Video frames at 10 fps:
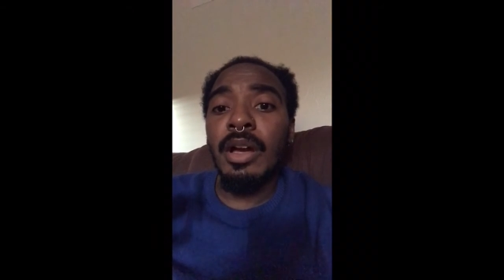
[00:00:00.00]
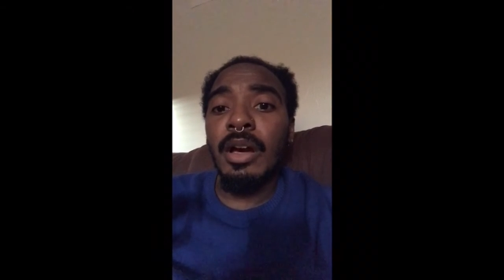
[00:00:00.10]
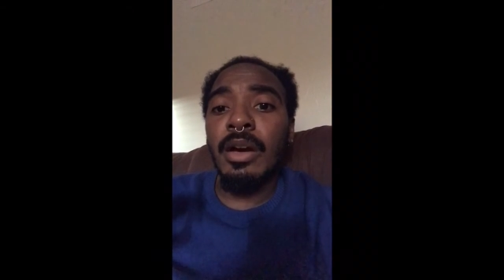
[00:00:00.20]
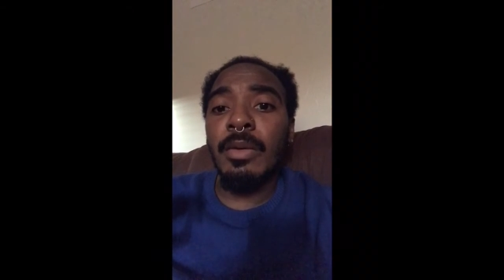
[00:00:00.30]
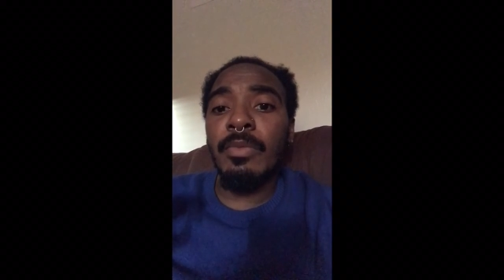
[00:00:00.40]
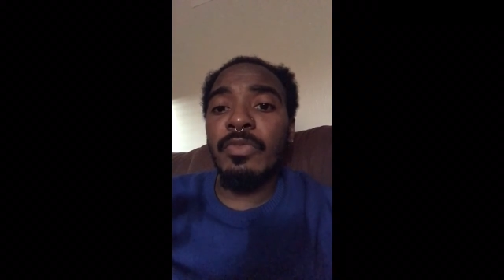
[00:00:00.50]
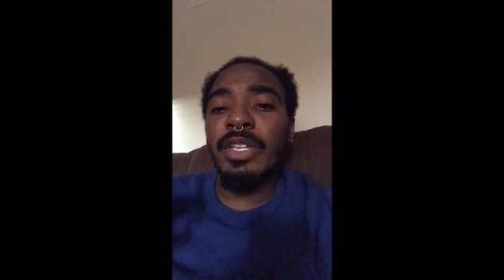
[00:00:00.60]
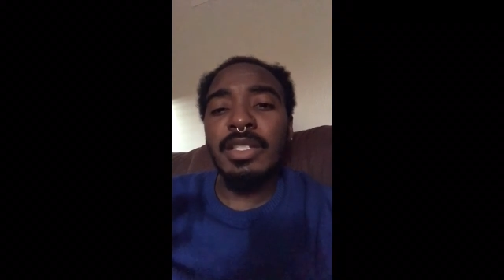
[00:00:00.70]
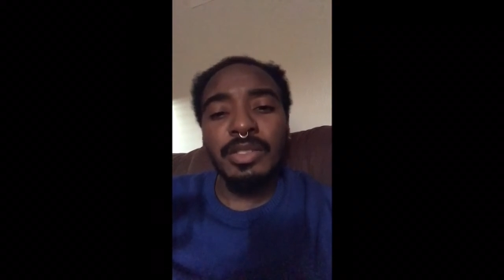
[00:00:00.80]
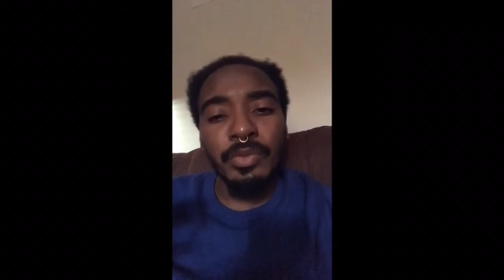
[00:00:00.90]

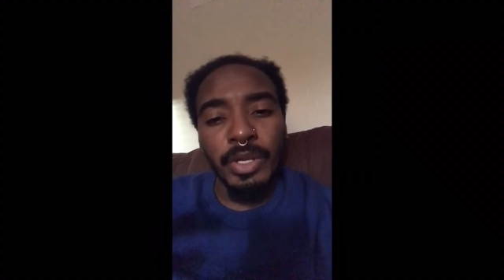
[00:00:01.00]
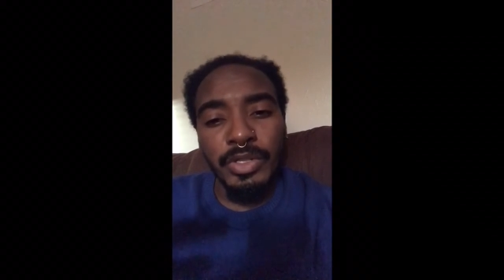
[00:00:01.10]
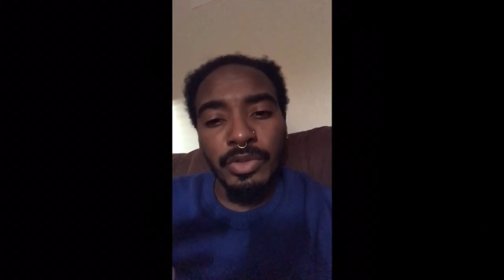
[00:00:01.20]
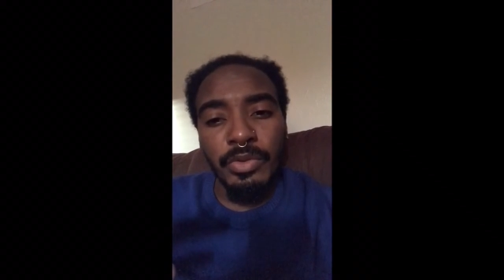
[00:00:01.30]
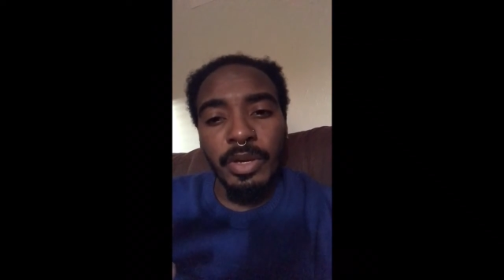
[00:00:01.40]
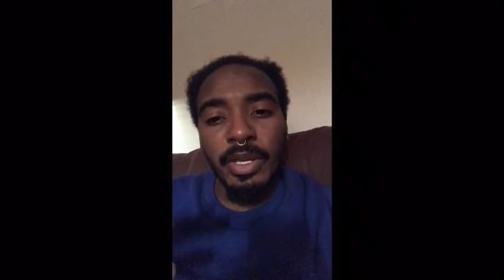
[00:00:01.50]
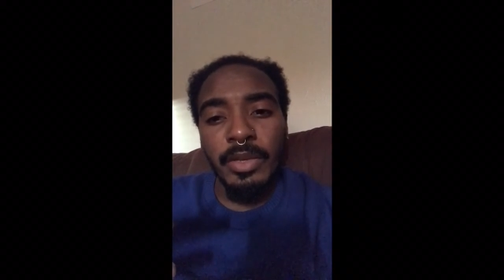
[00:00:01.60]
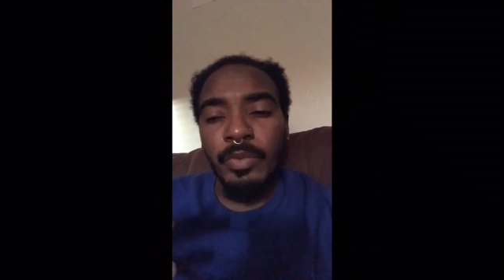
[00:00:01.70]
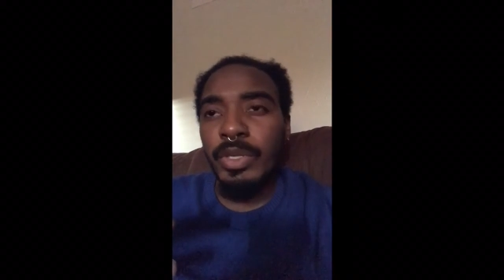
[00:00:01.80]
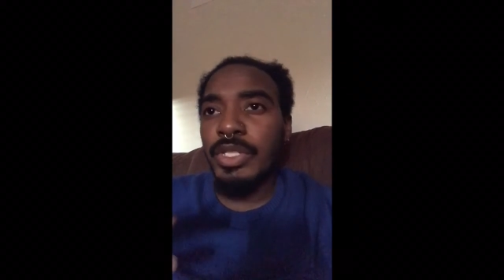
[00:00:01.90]
Venus in
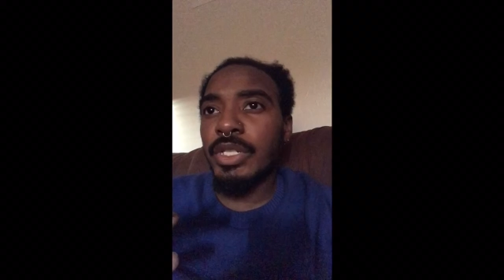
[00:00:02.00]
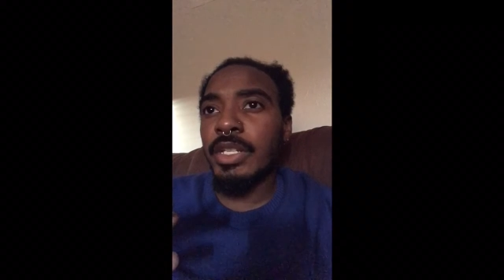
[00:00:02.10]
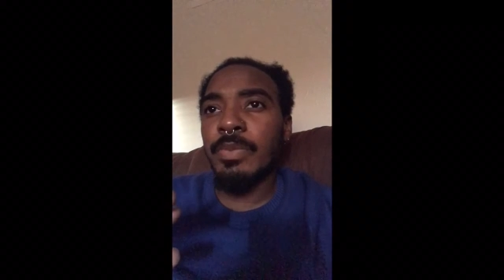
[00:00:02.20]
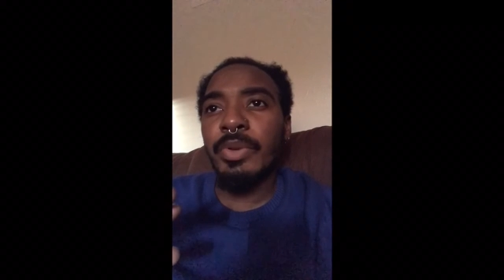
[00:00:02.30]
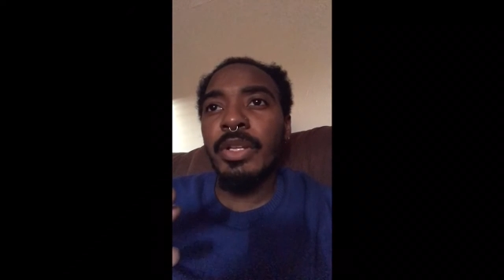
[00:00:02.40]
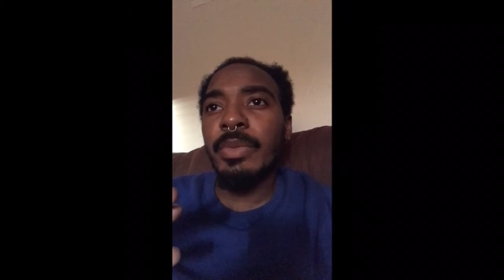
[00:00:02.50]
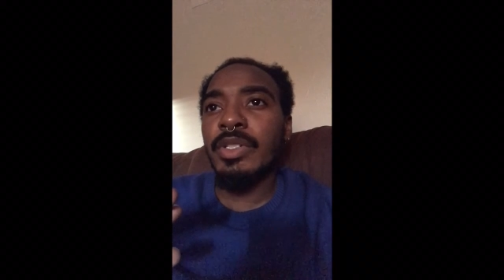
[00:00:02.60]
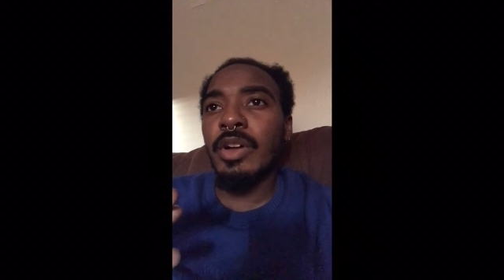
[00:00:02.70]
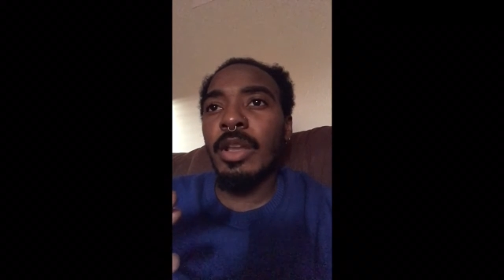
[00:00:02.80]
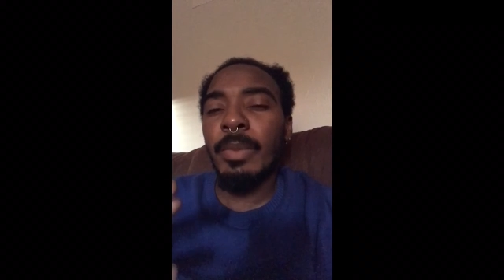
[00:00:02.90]
retrograde, which is pretty
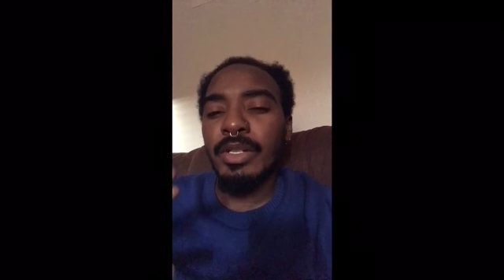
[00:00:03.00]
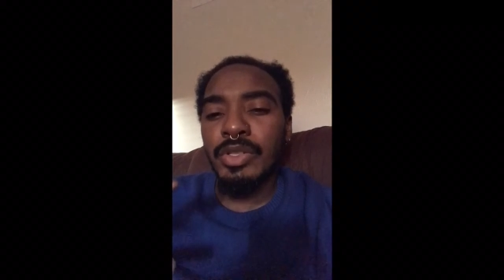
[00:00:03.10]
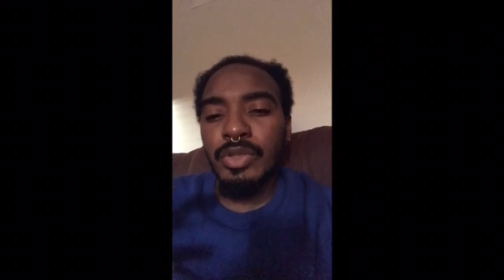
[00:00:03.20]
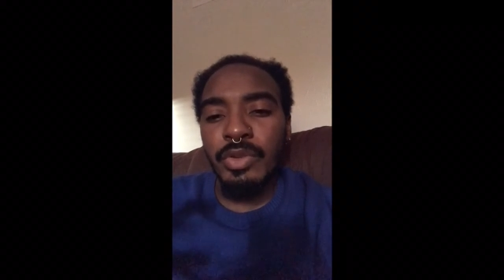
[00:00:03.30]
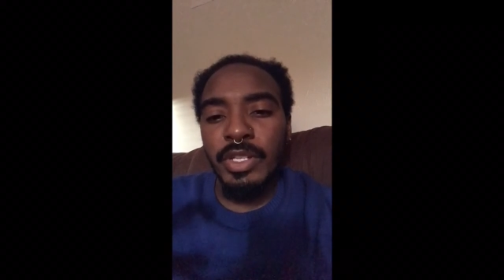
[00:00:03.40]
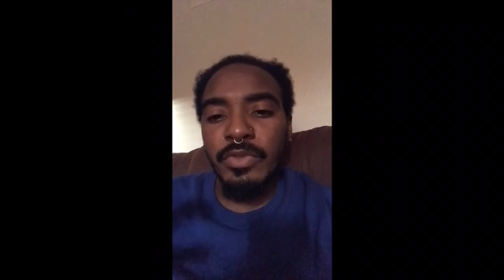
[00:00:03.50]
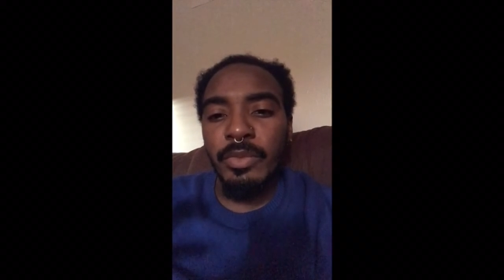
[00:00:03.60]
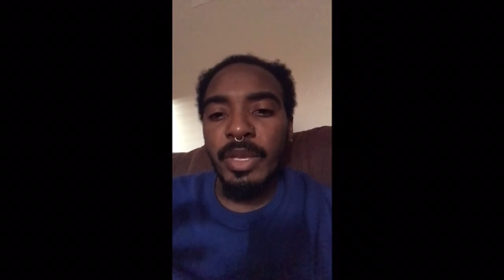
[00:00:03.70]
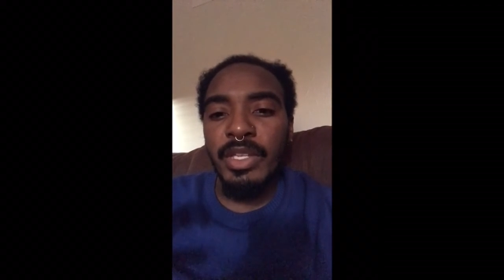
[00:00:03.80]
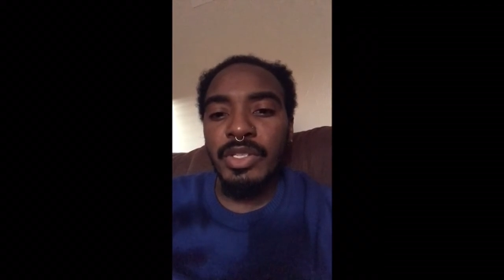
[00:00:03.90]
much all about just
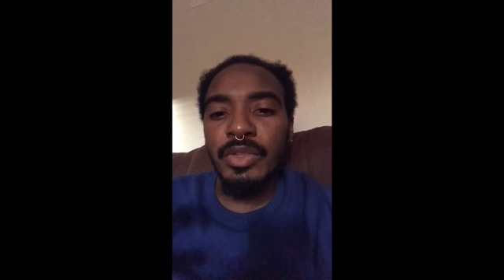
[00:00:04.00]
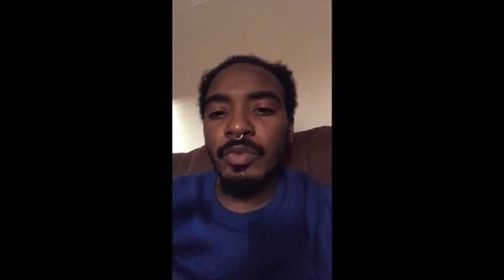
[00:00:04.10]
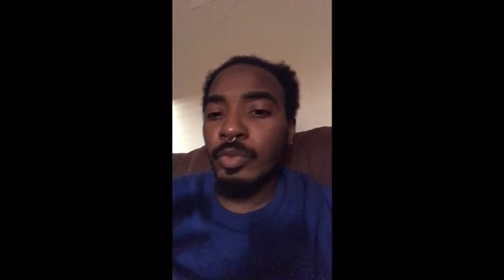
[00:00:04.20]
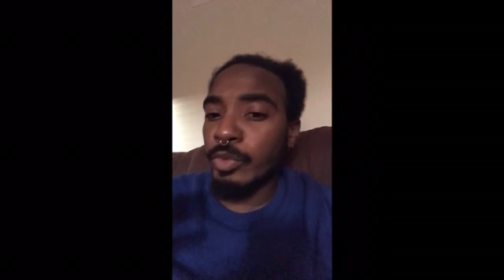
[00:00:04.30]
transformation,